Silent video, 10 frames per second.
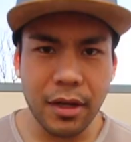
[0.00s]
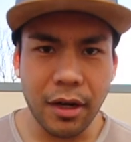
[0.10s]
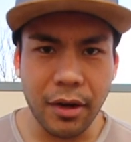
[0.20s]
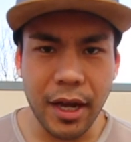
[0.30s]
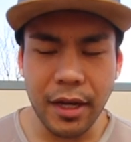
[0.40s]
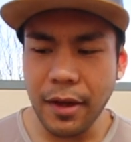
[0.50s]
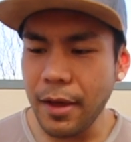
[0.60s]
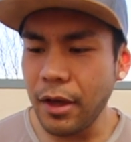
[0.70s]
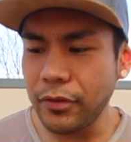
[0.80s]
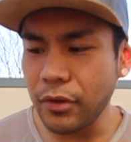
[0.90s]
All right,
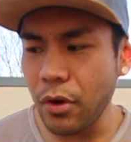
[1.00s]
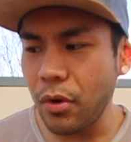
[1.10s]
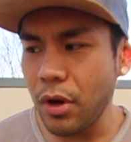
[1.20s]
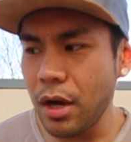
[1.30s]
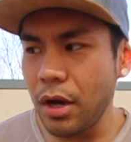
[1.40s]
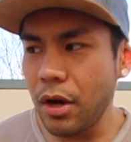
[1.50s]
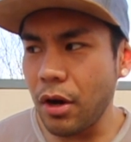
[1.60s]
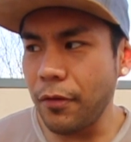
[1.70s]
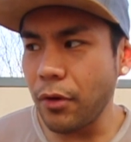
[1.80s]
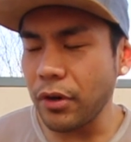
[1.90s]
so
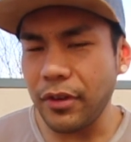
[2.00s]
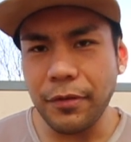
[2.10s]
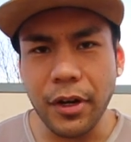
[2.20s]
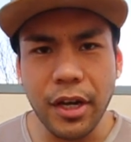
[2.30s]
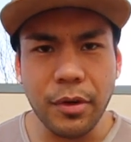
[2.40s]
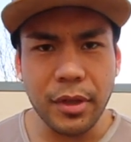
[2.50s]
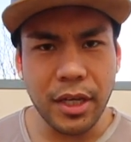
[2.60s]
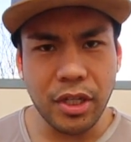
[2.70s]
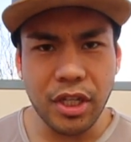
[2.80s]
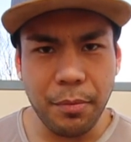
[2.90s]
of course, if they're in a
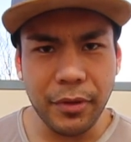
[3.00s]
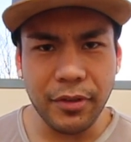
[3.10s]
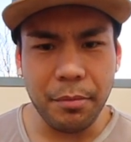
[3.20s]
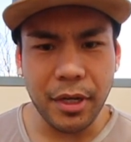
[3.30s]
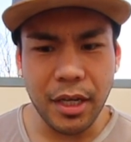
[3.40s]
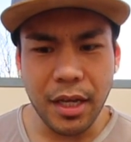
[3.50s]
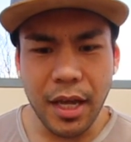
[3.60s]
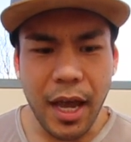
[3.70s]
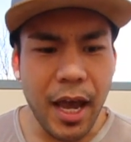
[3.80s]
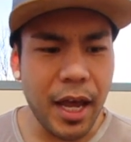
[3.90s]
relationship with somebody
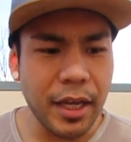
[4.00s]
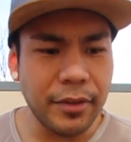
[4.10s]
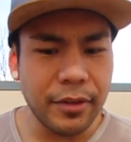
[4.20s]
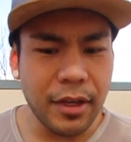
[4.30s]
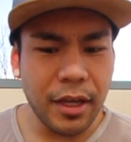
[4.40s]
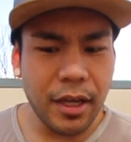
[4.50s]
and